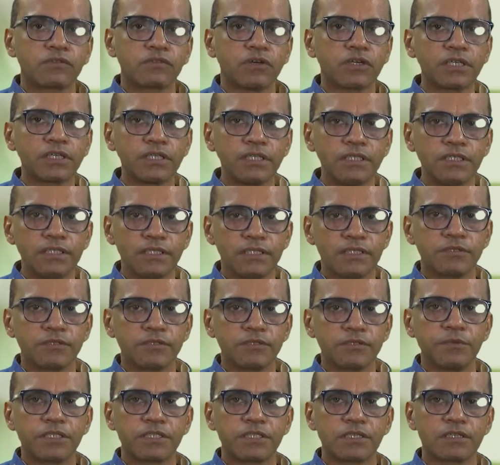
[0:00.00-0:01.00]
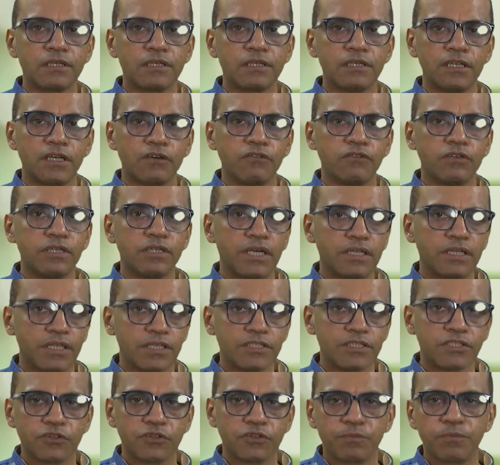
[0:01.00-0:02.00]
So Agni is basically our
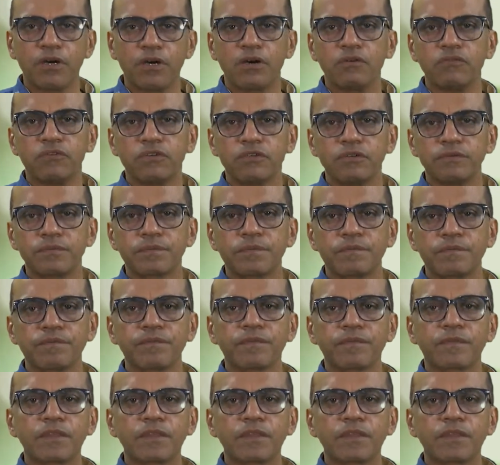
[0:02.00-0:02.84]
digestive power.